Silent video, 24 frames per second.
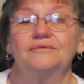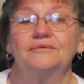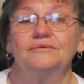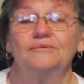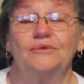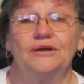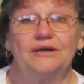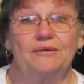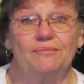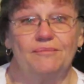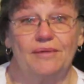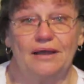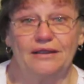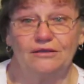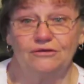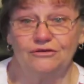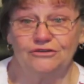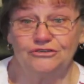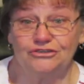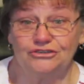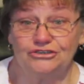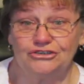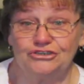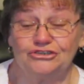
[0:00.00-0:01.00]
What am I
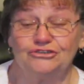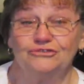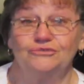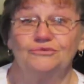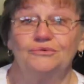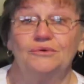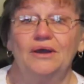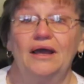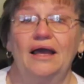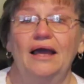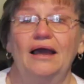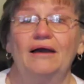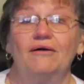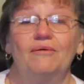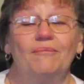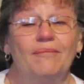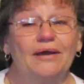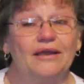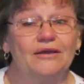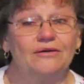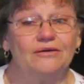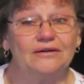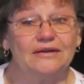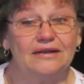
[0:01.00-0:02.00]
going to do? How am
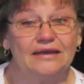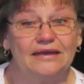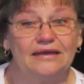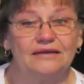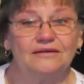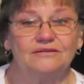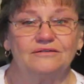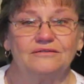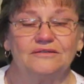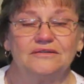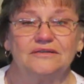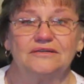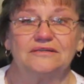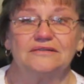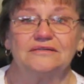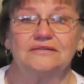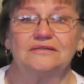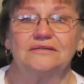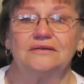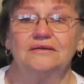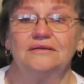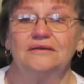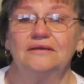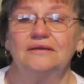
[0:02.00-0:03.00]
I going to handle
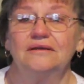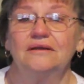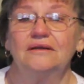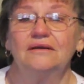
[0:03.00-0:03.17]
this?